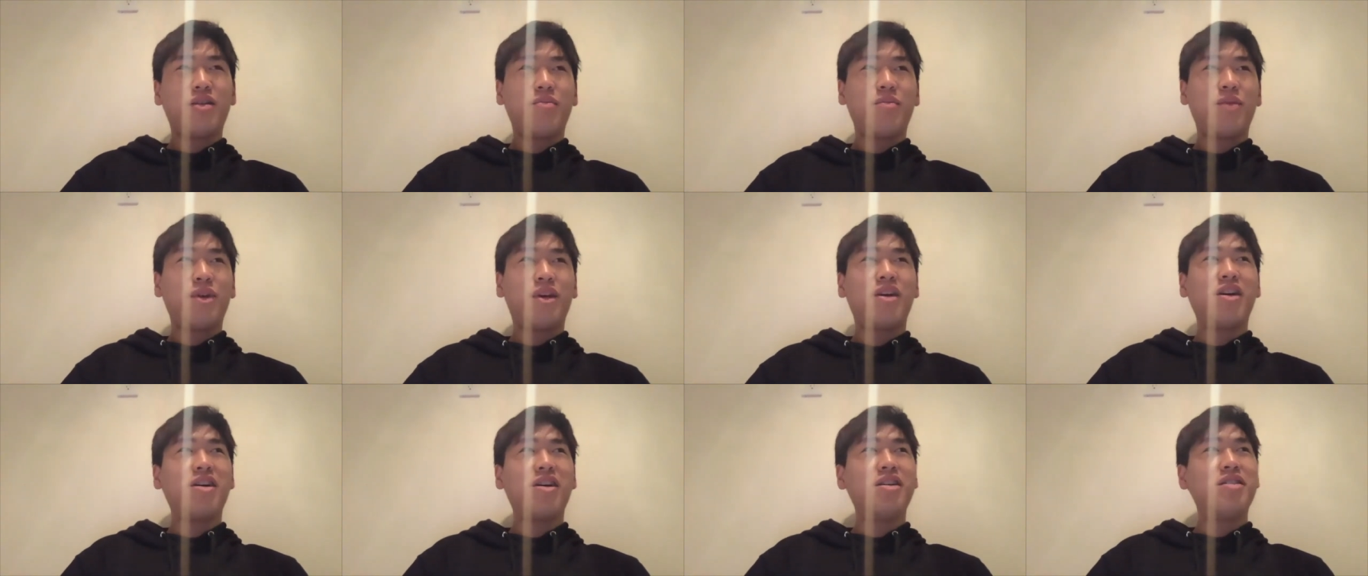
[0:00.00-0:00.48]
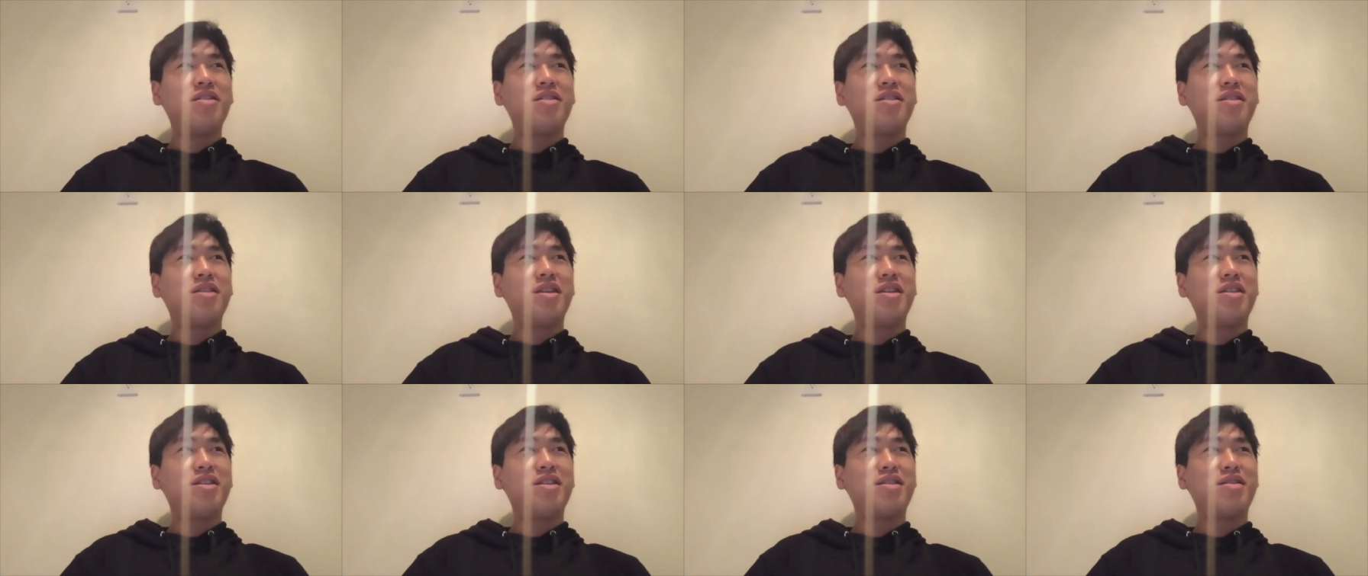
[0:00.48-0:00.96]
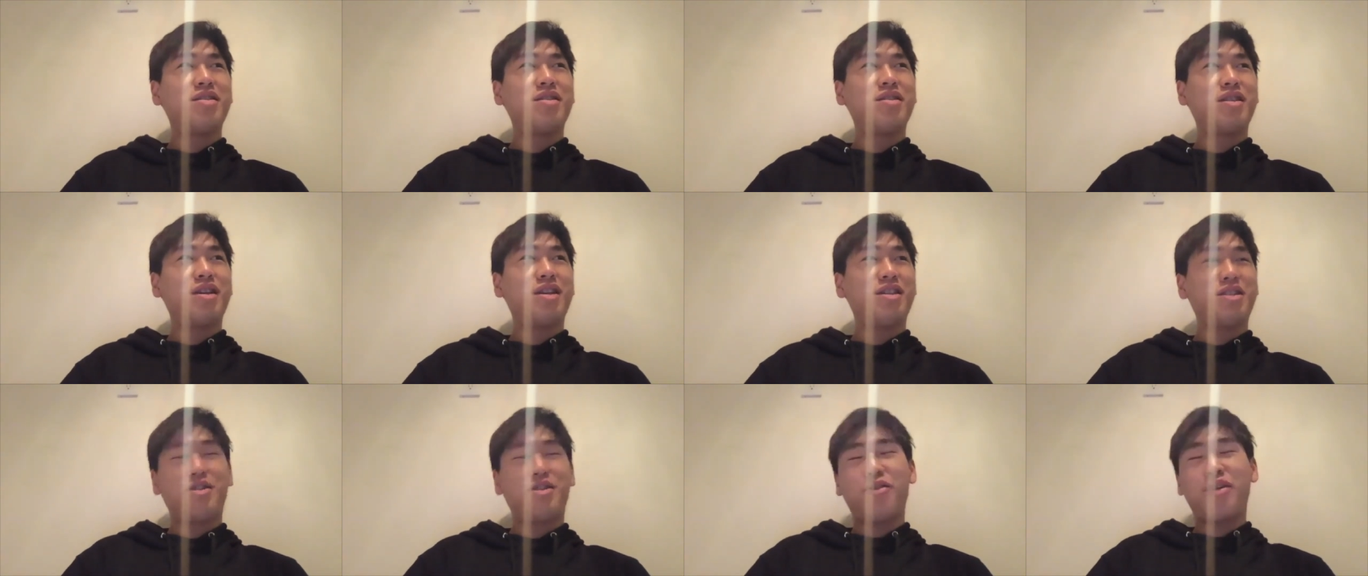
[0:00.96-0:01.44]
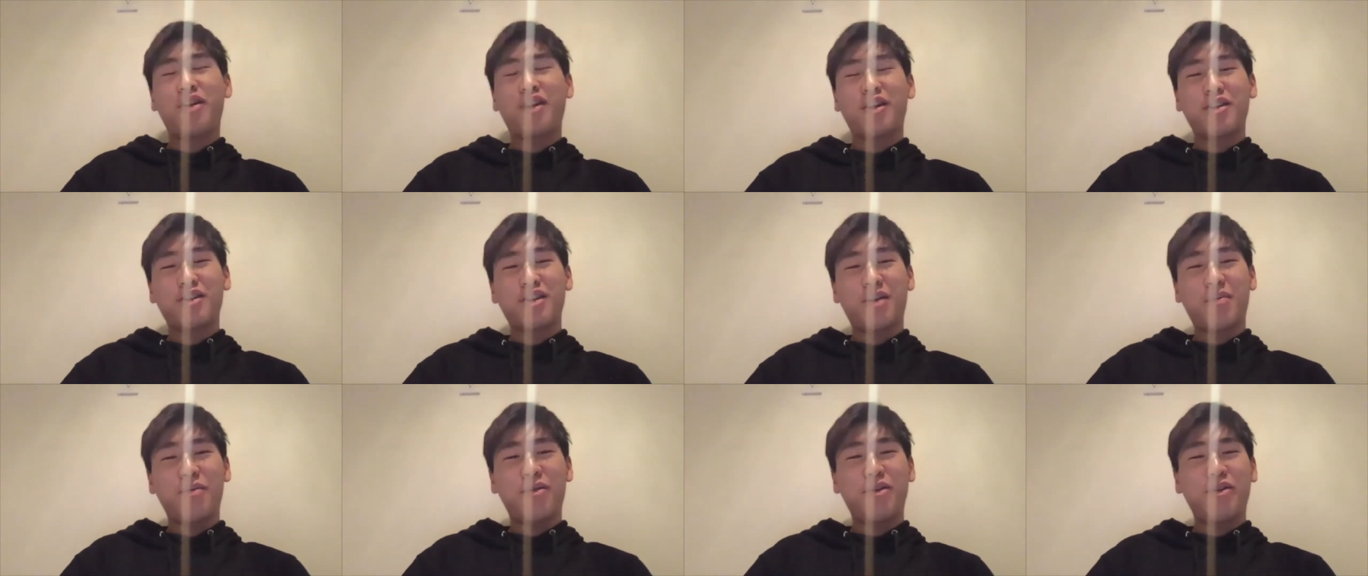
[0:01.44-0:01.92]
because it's it's during the
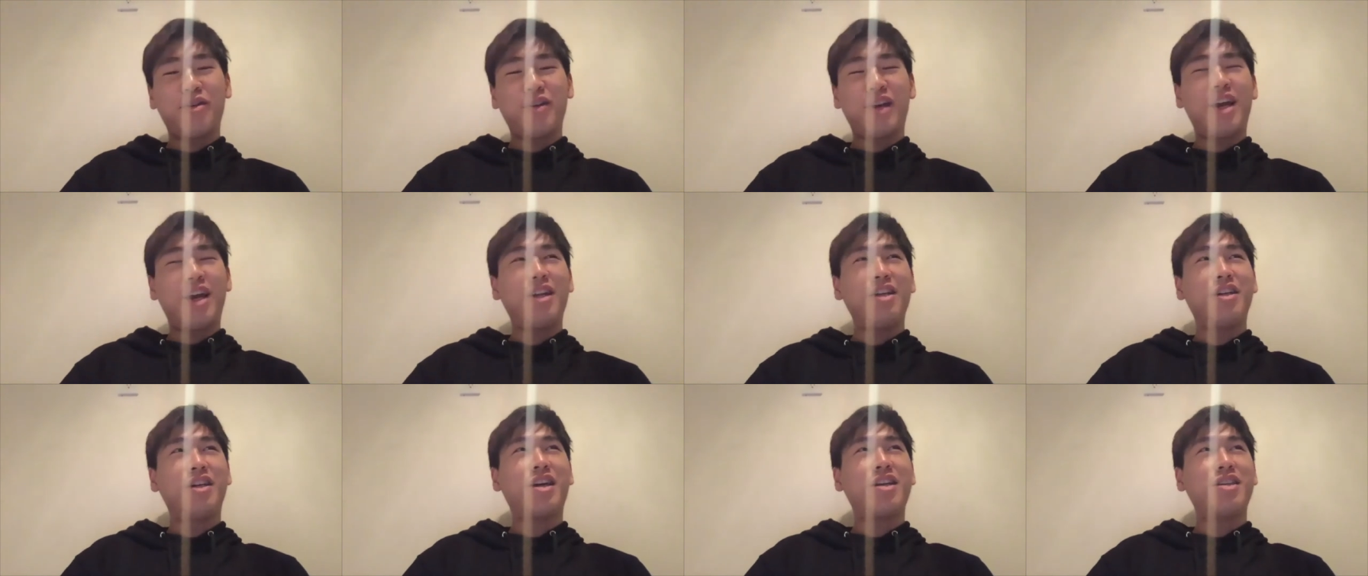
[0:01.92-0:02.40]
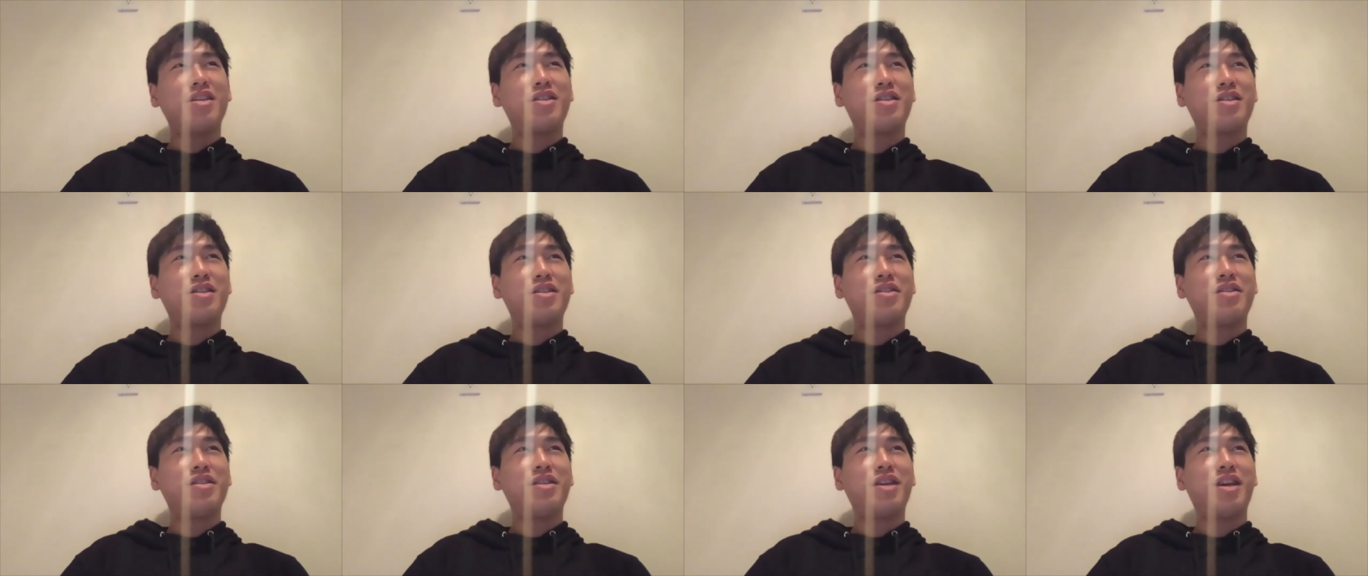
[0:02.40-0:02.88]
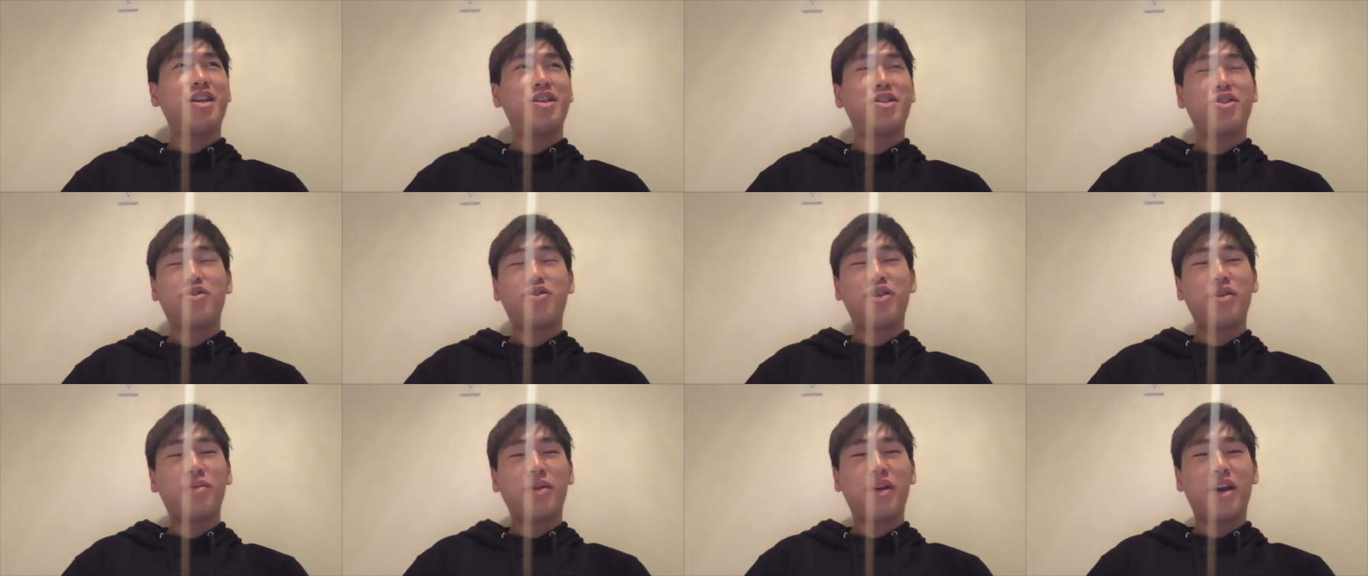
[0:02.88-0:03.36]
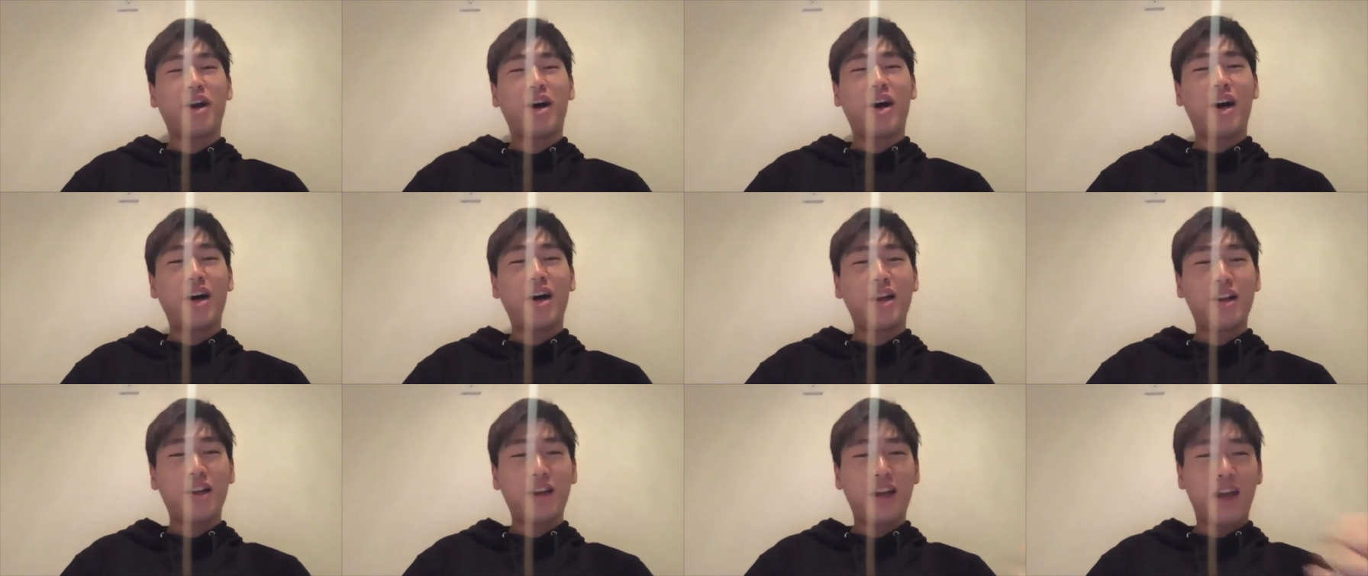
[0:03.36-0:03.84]
summer and it gets extremely
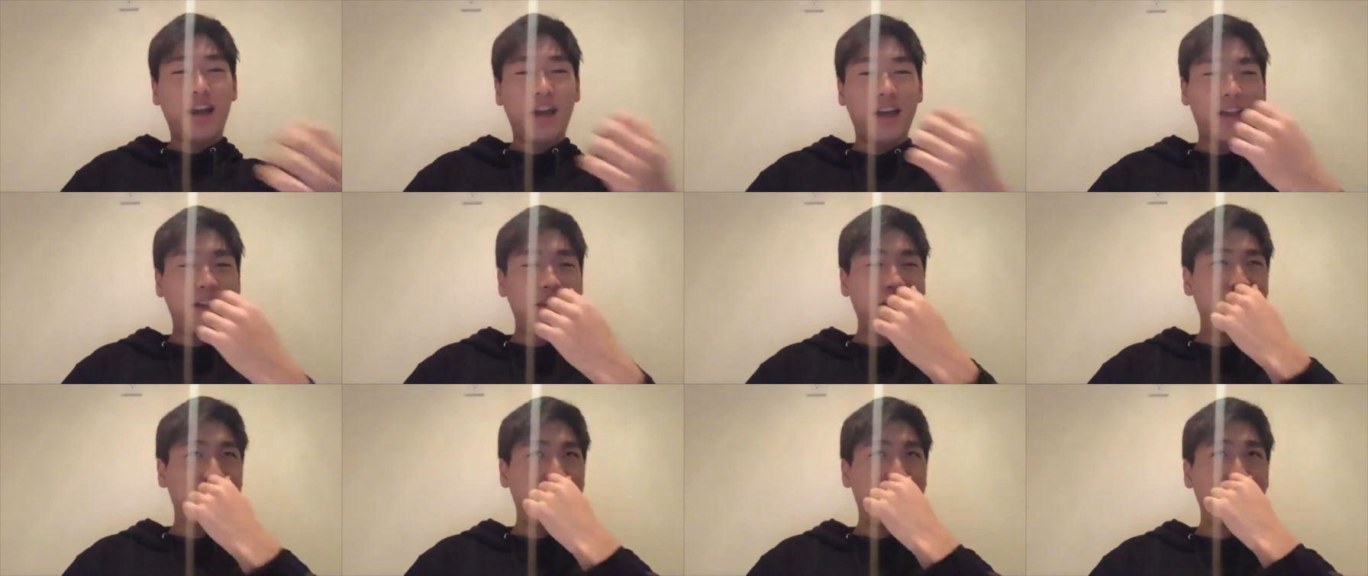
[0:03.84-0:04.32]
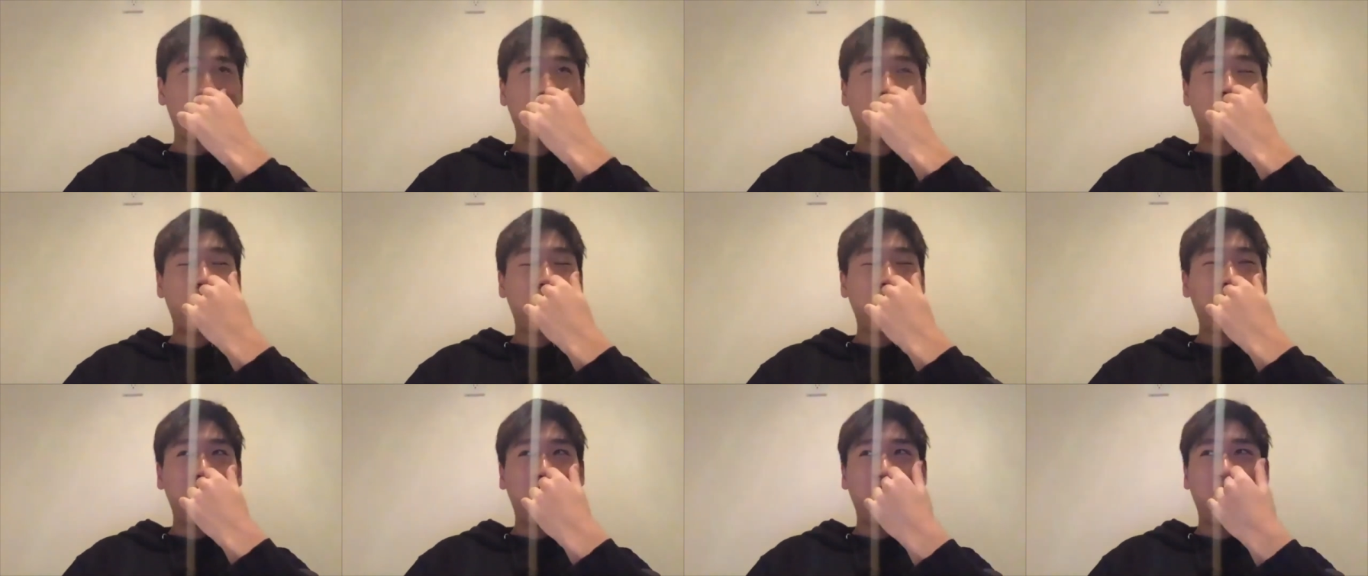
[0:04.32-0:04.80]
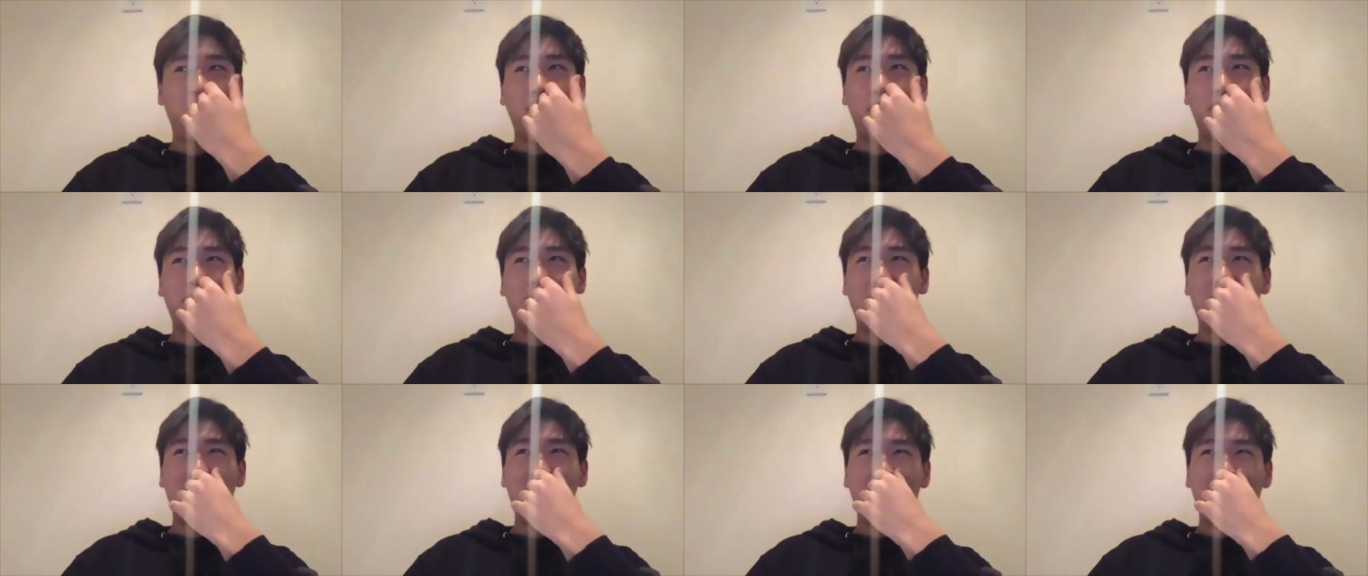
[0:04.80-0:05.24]
hot and there's not really